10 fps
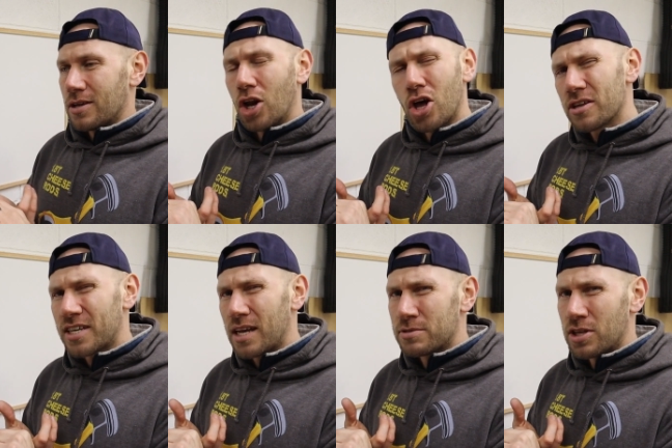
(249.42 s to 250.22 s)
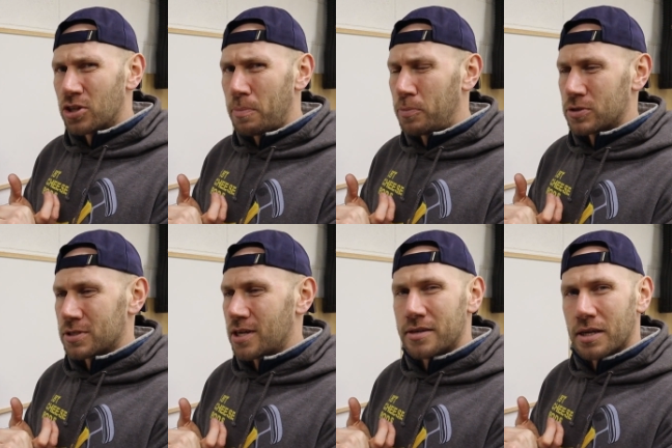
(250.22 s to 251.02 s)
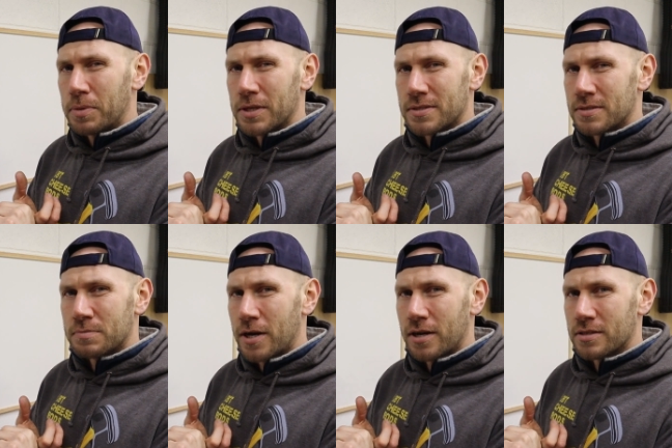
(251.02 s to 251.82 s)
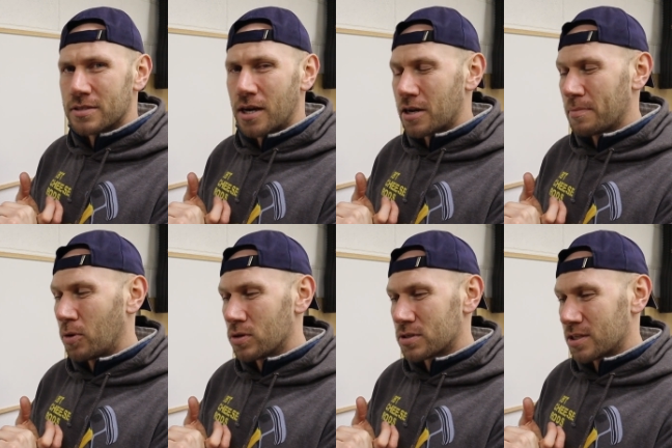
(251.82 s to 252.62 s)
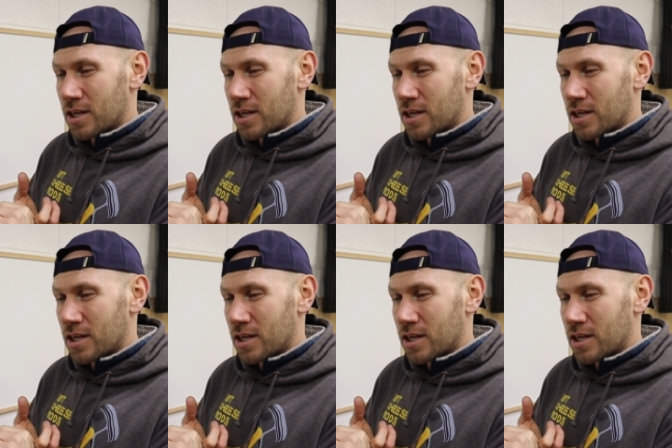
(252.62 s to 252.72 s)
a lot of times they'll not put standard pistons back in standard bores,